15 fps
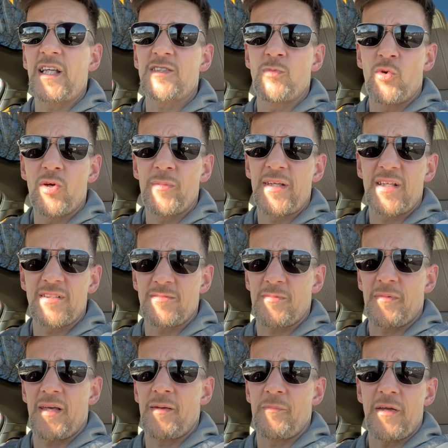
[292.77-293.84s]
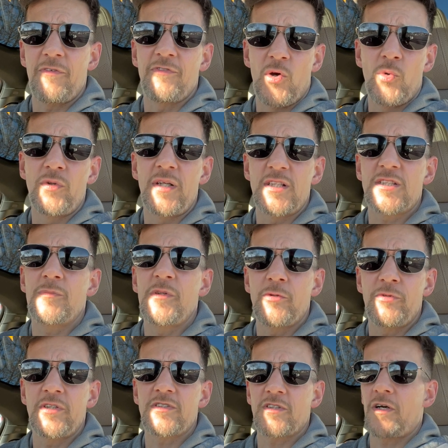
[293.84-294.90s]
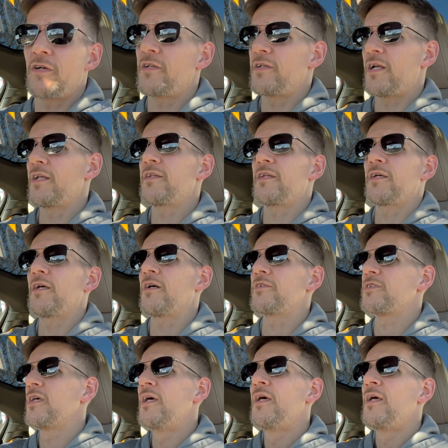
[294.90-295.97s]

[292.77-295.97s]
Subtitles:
it's more because my phone needs to be restarted than anything else.